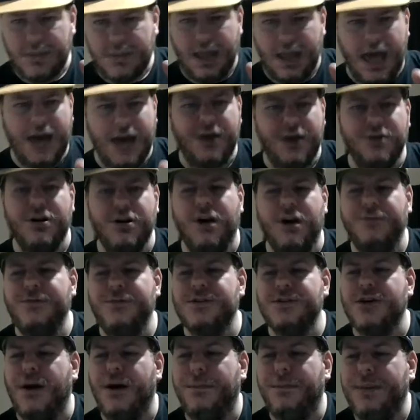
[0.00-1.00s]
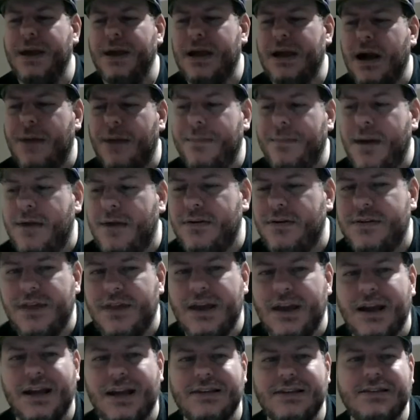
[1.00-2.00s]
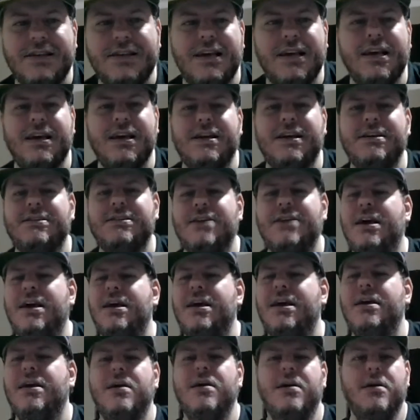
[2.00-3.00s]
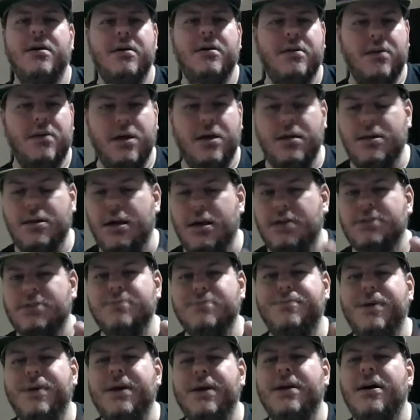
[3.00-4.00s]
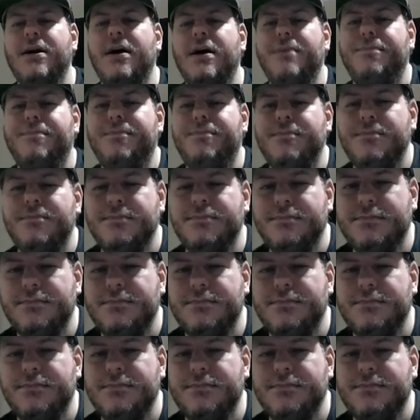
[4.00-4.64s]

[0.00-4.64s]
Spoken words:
I don't know if it's going to pick up everything I say because, hey, it doesn't pick up.